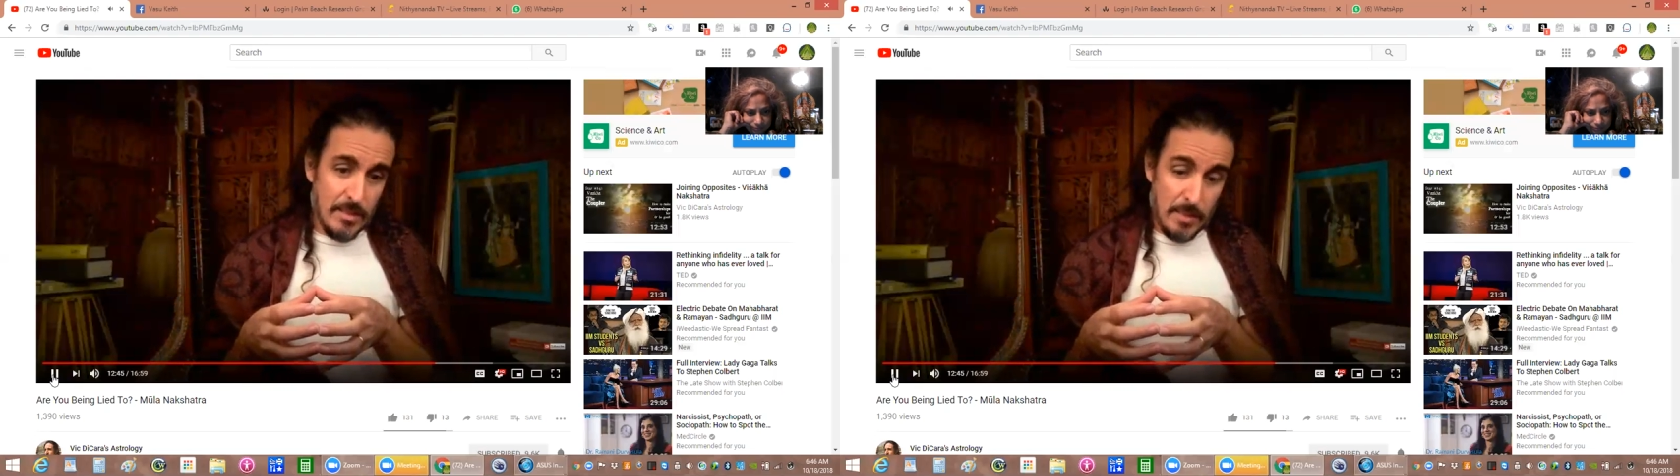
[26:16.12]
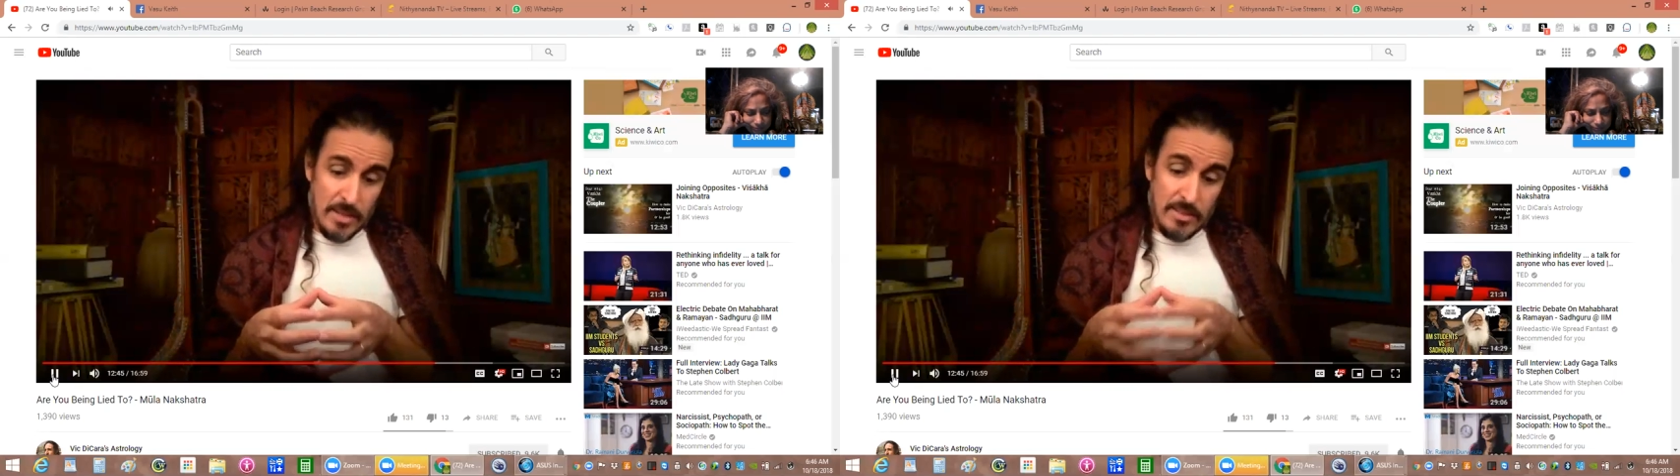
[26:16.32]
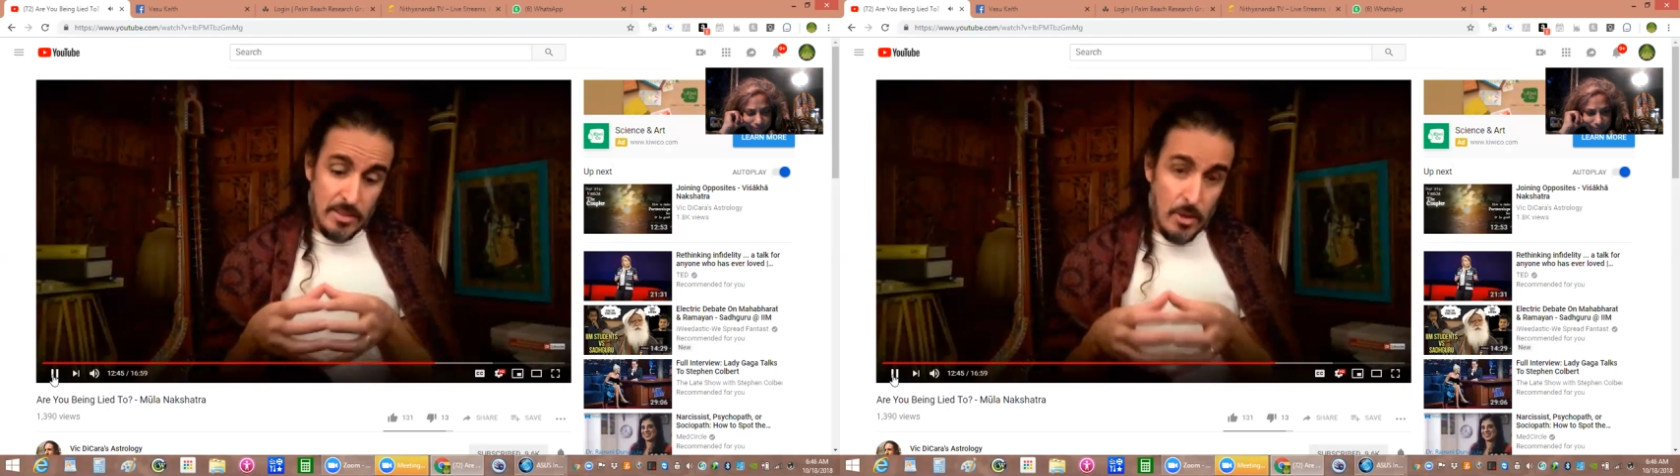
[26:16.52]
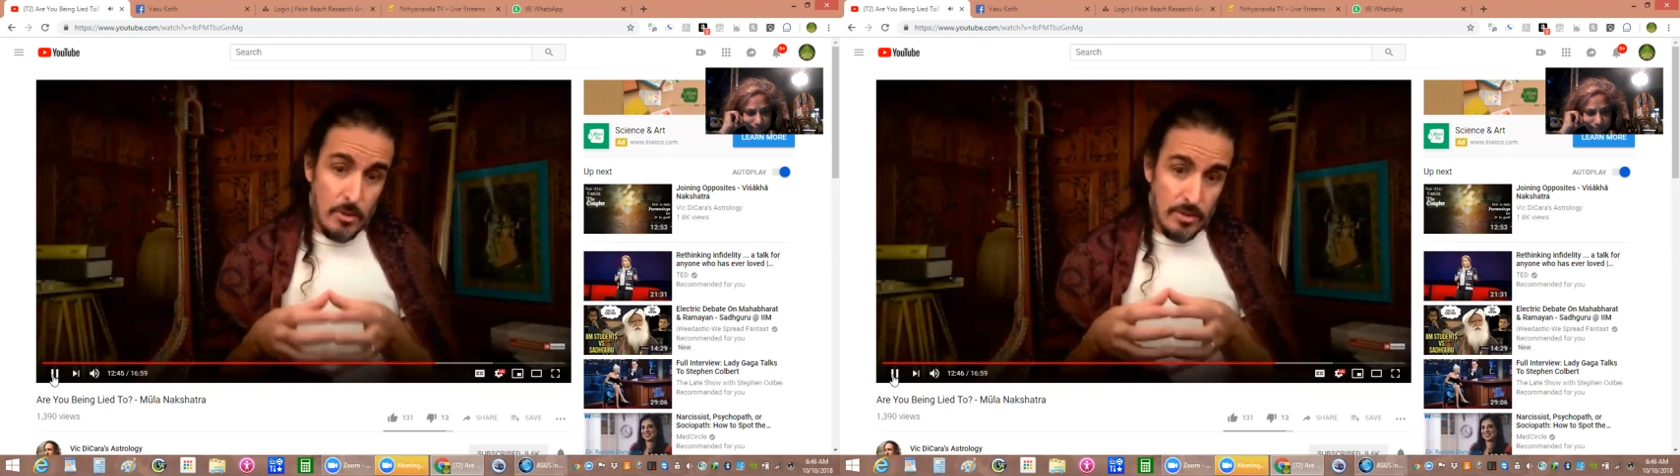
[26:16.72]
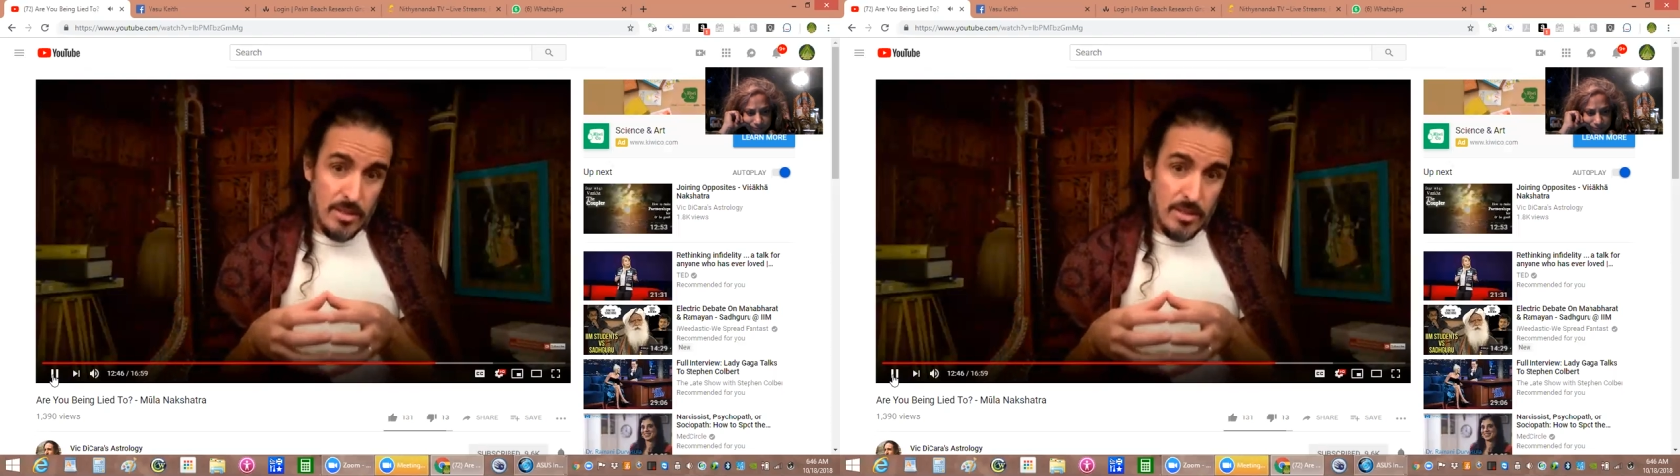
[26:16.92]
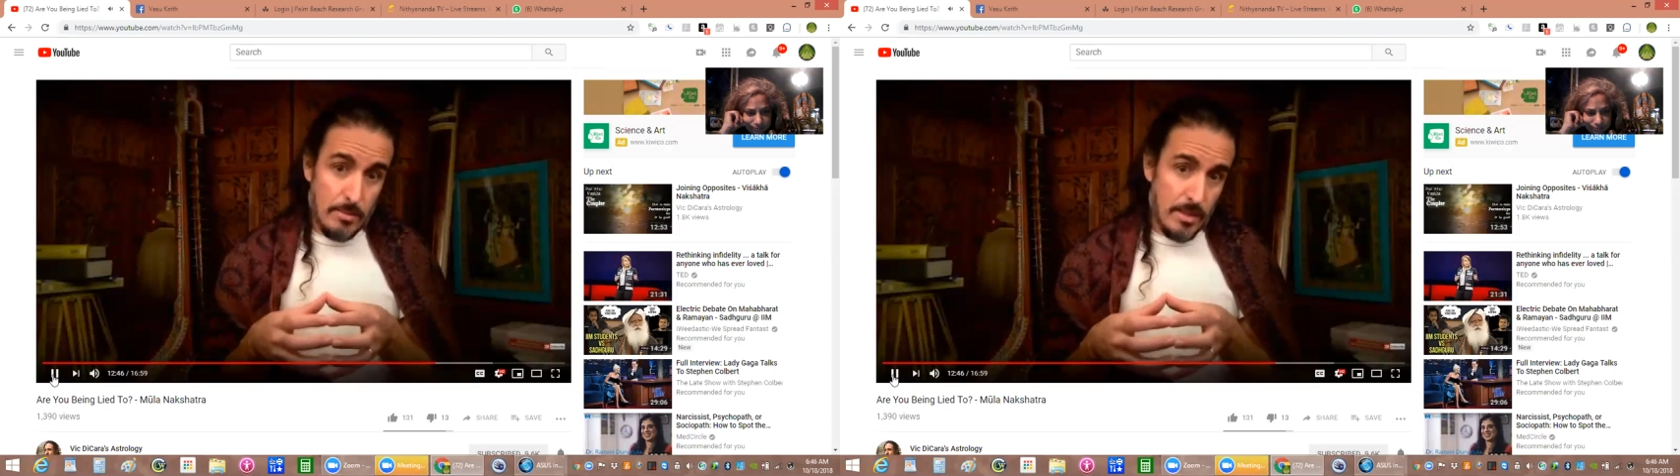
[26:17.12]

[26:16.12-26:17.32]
because it knows it's going to be